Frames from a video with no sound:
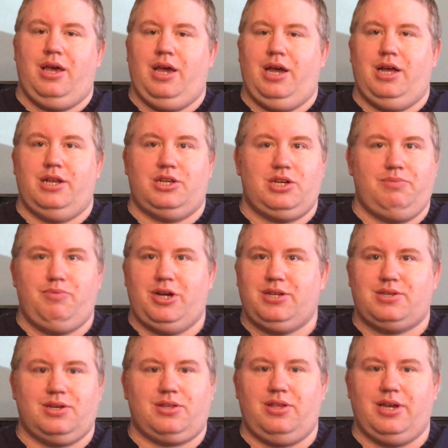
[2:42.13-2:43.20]
And she
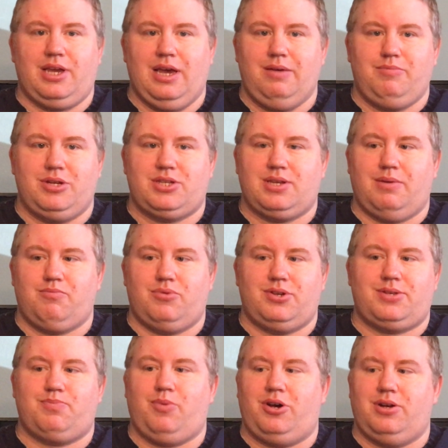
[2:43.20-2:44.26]
basically gave me some
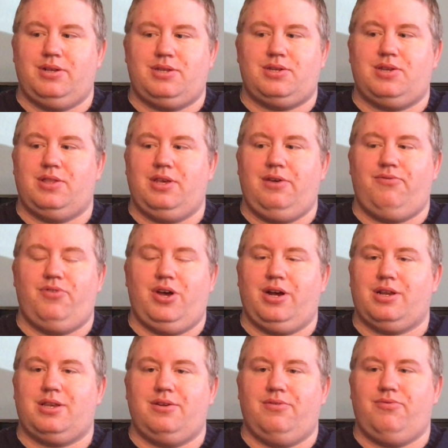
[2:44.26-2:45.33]
response to the
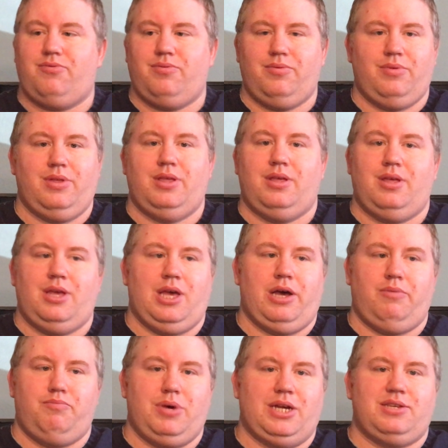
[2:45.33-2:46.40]
effect of,
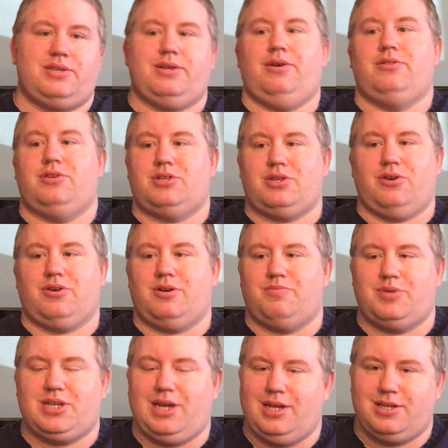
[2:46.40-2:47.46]
based on the
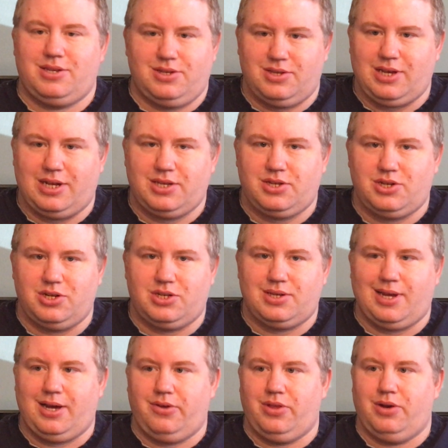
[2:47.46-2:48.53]
circumstances, that's just
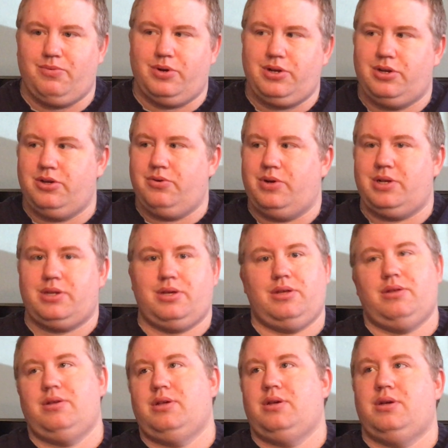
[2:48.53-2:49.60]
how they would do it.
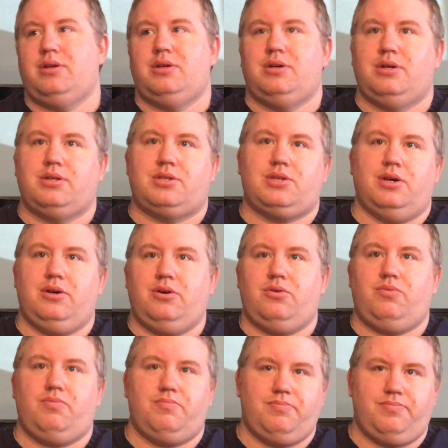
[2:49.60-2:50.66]

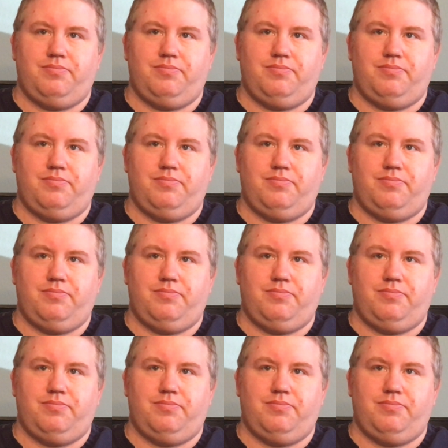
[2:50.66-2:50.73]
So